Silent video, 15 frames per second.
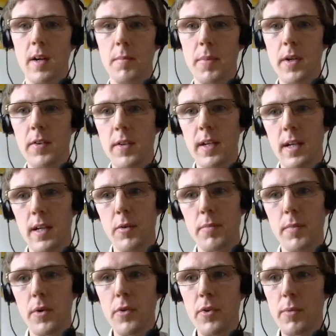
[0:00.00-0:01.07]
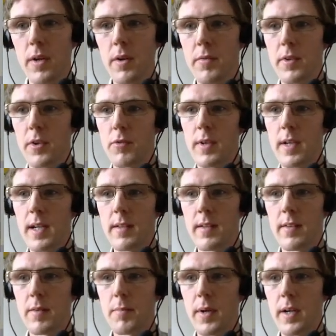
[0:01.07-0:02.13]
Personally, I was most aware of those
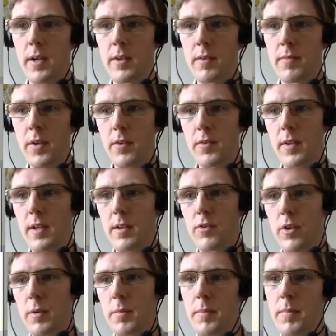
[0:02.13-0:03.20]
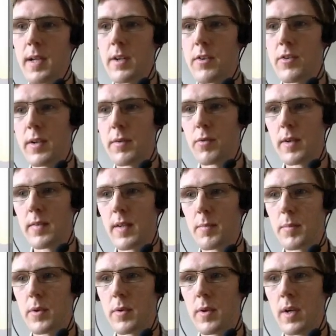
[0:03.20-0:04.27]
relating to biodiversity during my PhD, for
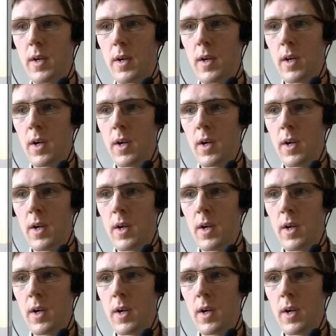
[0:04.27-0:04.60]
example.